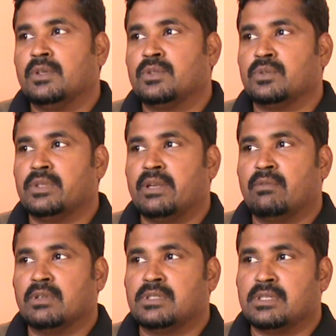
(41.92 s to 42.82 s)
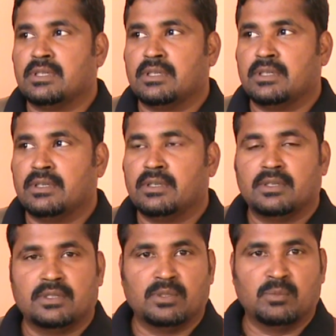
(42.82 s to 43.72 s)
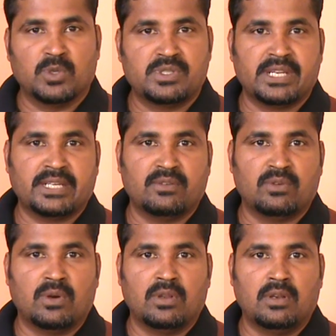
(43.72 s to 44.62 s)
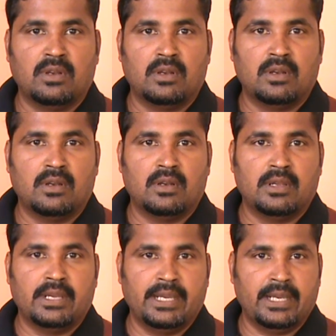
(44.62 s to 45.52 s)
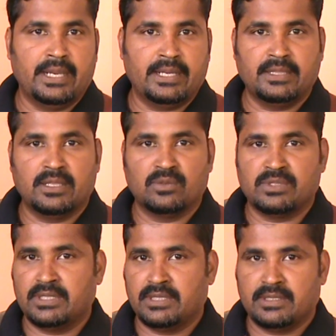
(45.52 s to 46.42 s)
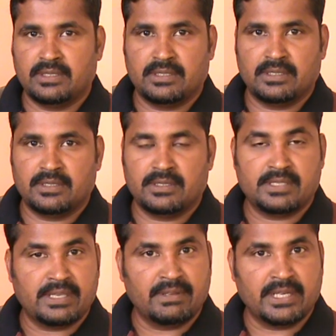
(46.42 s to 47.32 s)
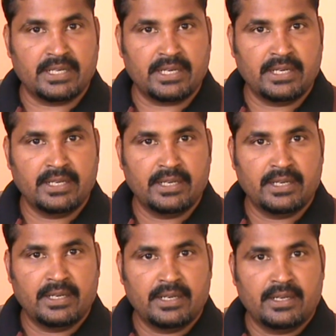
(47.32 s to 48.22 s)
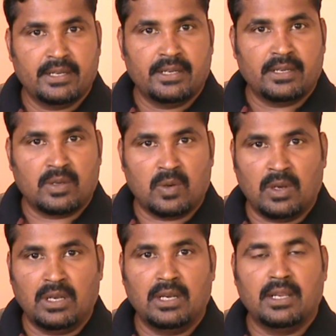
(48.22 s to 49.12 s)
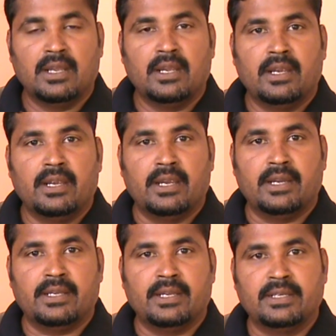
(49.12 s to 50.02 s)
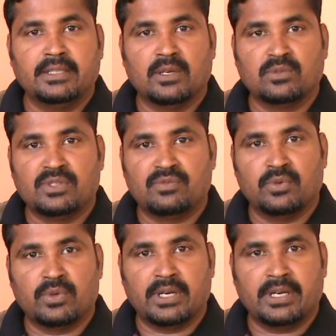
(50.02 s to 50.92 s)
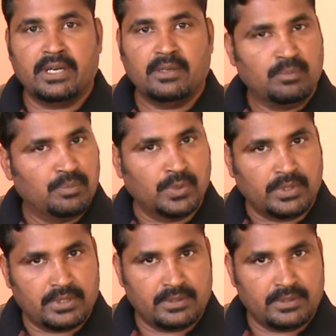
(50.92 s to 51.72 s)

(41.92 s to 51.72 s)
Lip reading: So there was the most active call 18,700 call and 18,400 put.